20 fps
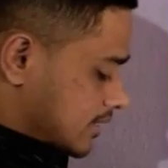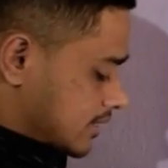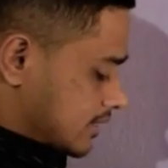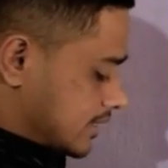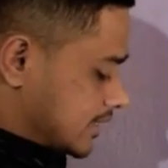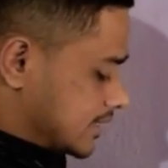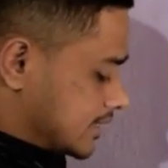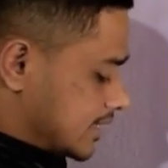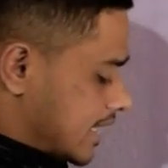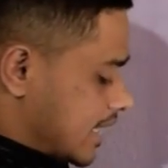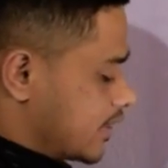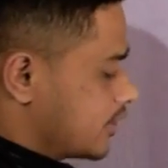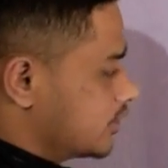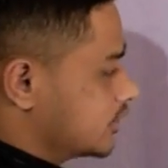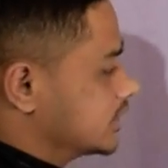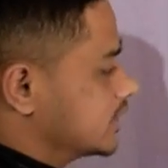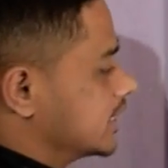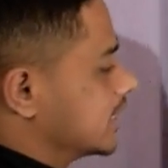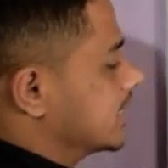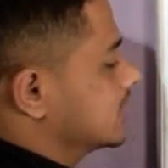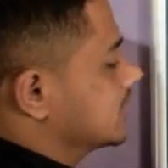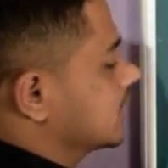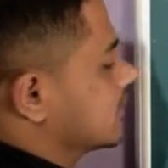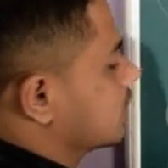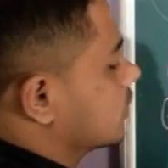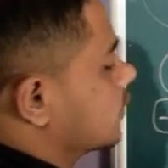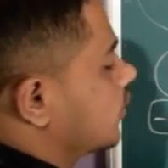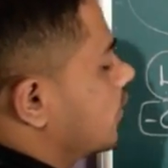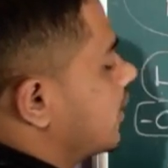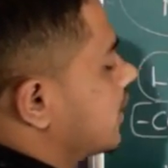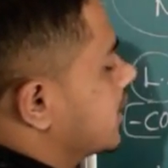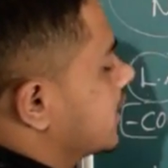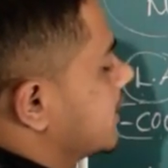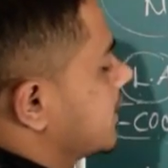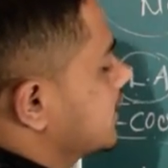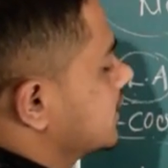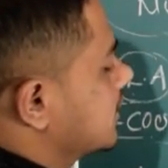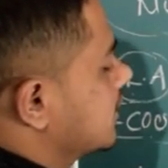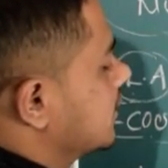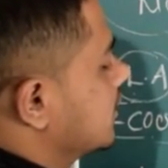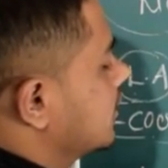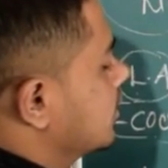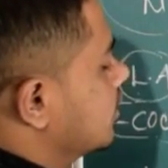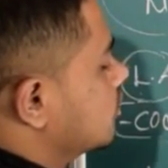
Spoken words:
this reducing agent. What it is?